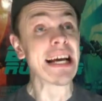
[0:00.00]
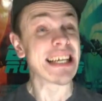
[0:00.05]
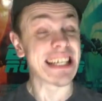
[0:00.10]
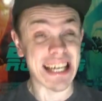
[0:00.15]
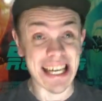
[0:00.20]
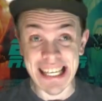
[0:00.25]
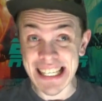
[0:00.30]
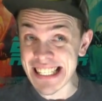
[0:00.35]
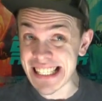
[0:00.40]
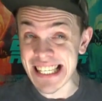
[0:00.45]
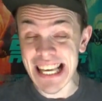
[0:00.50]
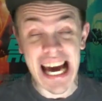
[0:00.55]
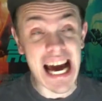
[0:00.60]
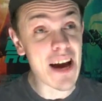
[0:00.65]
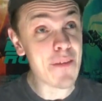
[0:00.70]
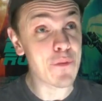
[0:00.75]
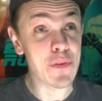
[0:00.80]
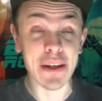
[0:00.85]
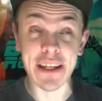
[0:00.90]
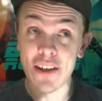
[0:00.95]
Casey
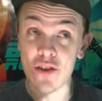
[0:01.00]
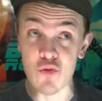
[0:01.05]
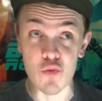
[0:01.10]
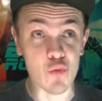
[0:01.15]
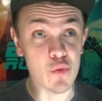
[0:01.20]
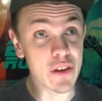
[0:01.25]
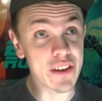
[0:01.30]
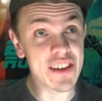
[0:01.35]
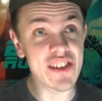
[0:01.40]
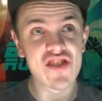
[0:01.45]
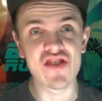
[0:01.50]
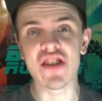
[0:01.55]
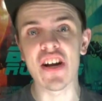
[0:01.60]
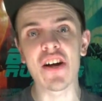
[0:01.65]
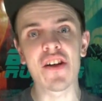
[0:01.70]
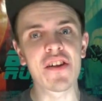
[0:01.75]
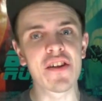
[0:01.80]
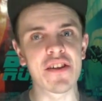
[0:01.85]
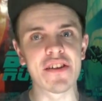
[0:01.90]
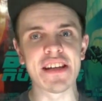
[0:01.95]
Affleck is really
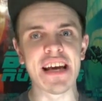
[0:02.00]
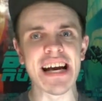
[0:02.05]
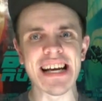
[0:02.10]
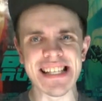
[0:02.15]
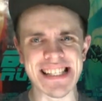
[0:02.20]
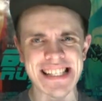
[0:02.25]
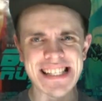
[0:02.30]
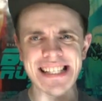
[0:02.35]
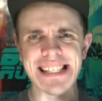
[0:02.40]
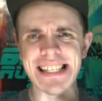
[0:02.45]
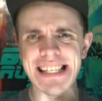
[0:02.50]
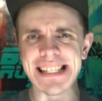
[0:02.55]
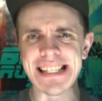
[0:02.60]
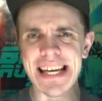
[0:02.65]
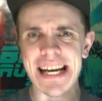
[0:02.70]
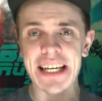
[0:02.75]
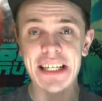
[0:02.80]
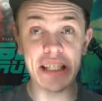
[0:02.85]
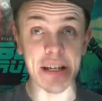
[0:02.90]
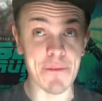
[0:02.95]
solid as this
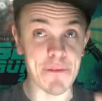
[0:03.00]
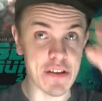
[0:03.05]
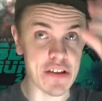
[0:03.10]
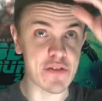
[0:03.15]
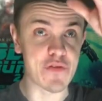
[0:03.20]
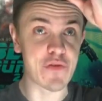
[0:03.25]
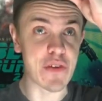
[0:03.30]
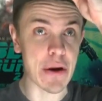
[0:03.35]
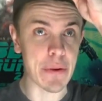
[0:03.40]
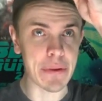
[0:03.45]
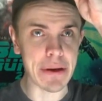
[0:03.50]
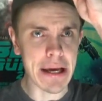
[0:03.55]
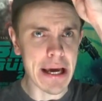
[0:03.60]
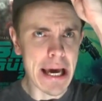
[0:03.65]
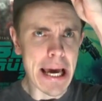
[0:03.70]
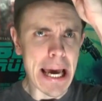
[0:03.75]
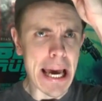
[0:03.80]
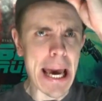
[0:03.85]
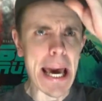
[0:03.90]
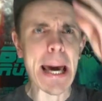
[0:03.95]
detective, this very
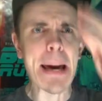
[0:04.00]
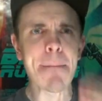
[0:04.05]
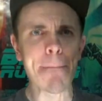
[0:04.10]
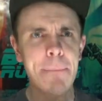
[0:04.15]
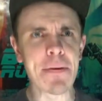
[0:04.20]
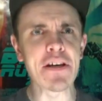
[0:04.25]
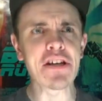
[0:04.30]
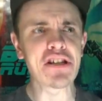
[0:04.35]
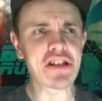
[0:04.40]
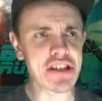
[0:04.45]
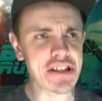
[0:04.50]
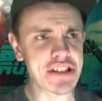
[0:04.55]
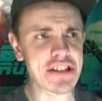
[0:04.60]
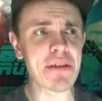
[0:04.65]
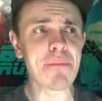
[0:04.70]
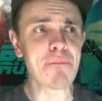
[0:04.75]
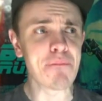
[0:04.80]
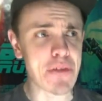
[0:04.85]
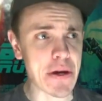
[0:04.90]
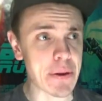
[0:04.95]
ambitious
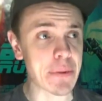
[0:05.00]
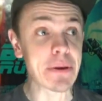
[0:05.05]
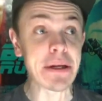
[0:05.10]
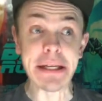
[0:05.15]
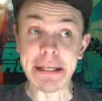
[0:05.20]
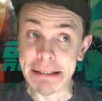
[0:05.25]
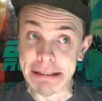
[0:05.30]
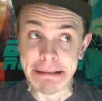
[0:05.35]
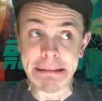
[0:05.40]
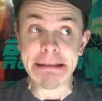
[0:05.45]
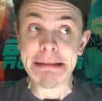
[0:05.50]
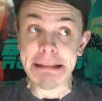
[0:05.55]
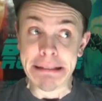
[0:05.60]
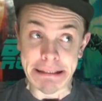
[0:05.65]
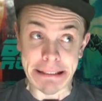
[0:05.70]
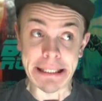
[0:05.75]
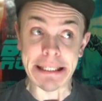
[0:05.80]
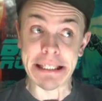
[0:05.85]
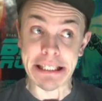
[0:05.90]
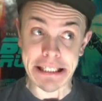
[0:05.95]
and very
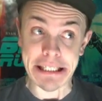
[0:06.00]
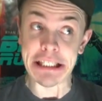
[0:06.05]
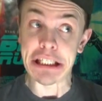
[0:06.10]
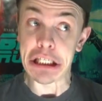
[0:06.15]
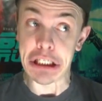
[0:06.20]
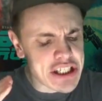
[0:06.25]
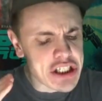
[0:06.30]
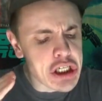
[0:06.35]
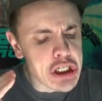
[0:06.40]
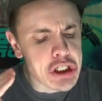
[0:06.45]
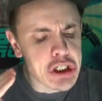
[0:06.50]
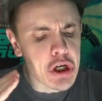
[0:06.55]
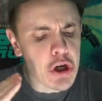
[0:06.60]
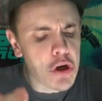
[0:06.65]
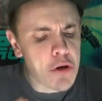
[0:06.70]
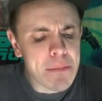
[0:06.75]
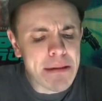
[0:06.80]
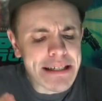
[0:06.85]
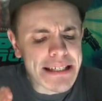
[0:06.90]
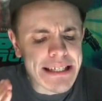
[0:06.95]
like just this
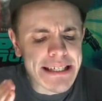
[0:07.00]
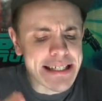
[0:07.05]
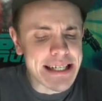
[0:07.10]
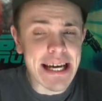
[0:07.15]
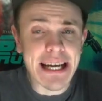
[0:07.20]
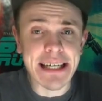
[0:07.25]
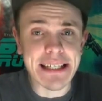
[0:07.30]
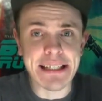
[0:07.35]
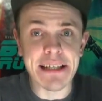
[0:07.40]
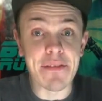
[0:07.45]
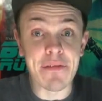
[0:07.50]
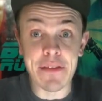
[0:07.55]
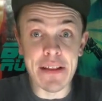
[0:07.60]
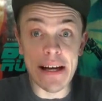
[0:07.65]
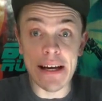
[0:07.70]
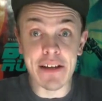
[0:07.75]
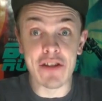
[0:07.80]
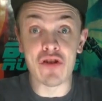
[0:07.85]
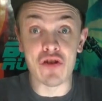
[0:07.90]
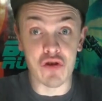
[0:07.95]
determined detective
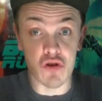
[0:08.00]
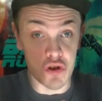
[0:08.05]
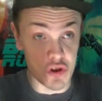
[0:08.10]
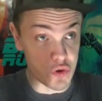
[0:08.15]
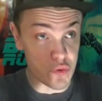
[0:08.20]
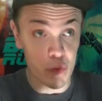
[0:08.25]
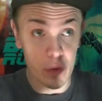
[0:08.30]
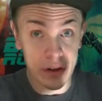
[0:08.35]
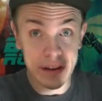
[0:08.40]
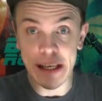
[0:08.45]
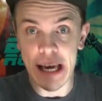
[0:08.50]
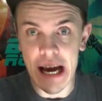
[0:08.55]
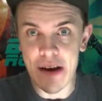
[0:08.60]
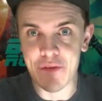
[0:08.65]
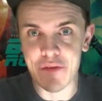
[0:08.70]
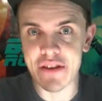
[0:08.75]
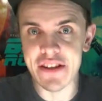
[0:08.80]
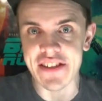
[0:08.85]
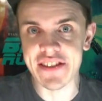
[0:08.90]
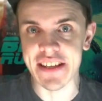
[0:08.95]
that is just really
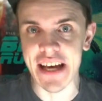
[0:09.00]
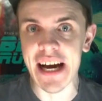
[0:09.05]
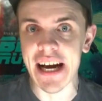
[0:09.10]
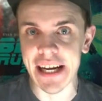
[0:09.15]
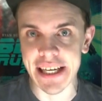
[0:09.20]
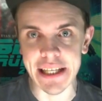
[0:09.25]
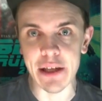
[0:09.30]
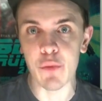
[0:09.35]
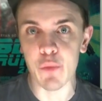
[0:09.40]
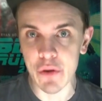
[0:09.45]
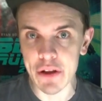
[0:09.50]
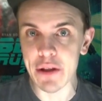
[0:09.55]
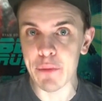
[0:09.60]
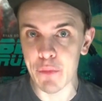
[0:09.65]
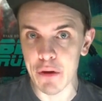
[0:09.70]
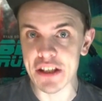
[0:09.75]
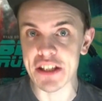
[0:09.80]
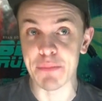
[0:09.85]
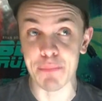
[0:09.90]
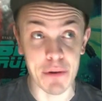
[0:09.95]
after this guy and he really
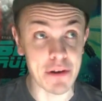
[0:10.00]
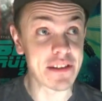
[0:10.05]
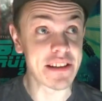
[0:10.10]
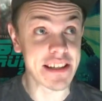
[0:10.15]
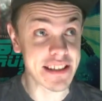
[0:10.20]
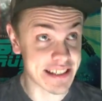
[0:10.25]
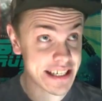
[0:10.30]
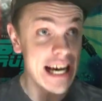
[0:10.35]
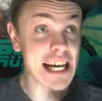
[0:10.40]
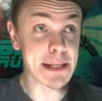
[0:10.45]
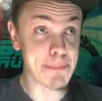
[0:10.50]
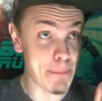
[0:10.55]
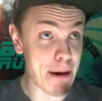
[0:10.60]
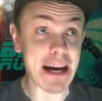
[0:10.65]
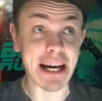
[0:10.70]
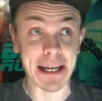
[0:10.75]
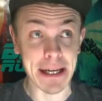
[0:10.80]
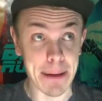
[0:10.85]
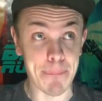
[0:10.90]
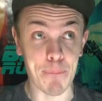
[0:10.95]
wants to put this guy
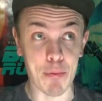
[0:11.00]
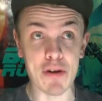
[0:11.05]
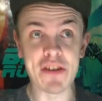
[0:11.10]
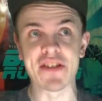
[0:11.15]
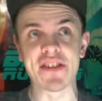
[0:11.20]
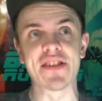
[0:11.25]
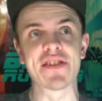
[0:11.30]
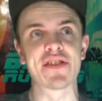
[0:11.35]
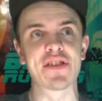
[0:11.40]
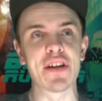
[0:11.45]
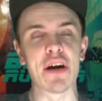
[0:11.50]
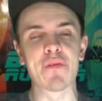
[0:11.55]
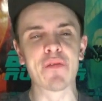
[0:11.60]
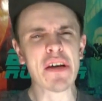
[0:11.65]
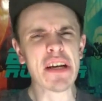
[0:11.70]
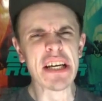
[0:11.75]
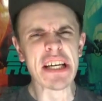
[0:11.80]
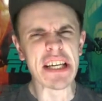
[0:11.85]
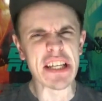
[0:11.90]
back into prison and stuff.